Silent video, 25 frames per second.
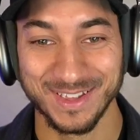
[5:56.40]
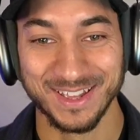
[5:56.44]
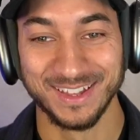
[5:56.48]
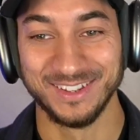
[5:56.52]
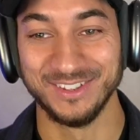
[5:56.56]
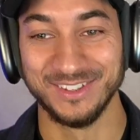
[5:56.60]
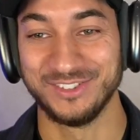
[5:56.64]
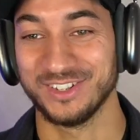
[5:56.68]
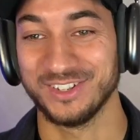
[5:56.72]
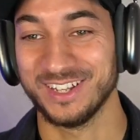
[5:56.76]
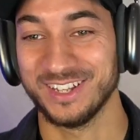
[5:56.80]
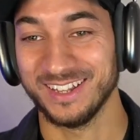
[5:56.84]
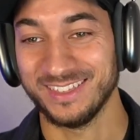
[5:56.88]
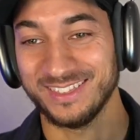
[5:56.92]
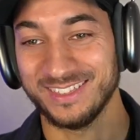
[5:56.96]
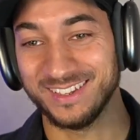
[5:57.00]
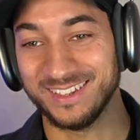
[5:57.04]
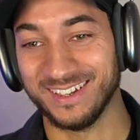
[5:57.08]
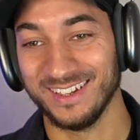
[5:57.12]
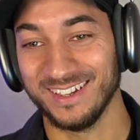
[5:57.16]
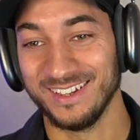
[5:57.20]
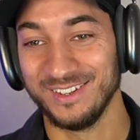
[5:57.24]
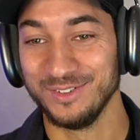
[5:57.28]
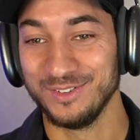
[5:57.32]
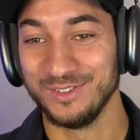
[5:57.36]
Did you get
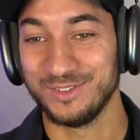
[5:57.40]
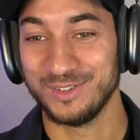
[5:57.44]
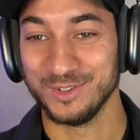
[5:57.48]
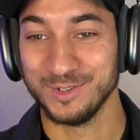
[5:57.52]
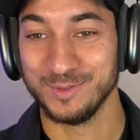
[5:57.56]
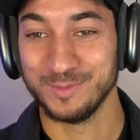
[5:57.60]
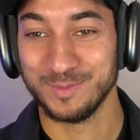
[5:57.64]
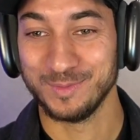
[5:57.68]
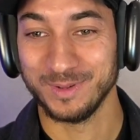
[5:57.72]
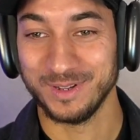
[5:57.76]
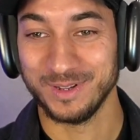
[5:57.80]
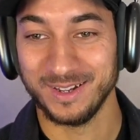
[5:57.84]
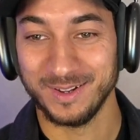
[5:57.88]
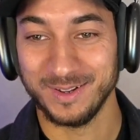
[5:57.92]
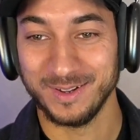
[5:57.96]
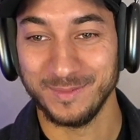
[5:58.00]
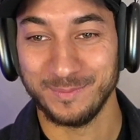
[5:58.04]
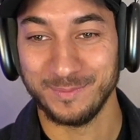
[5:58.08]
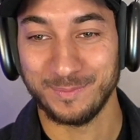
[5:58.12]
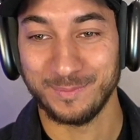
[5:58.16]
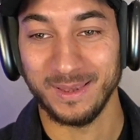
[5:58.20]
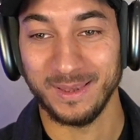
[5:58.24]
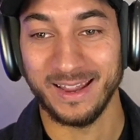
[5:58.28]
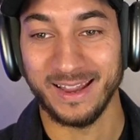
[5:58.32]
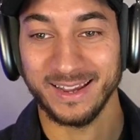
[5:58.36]
the
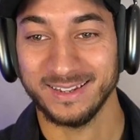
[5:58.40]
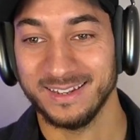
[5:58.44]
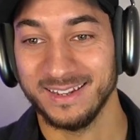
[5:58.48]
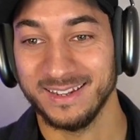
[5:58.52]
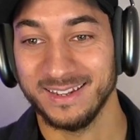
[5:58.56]
YouTube plaque